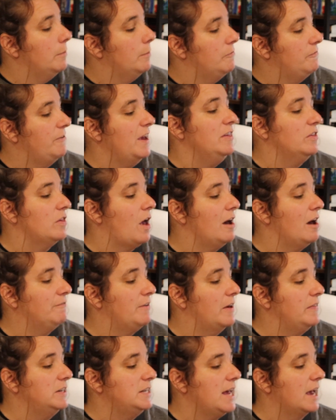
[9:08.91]
face off
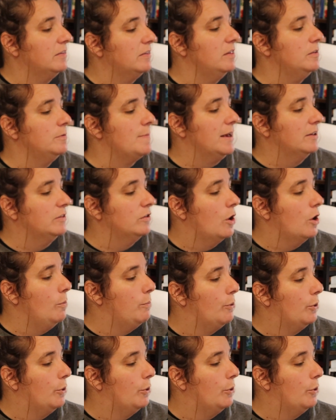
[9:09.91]
on the Texas-Mexico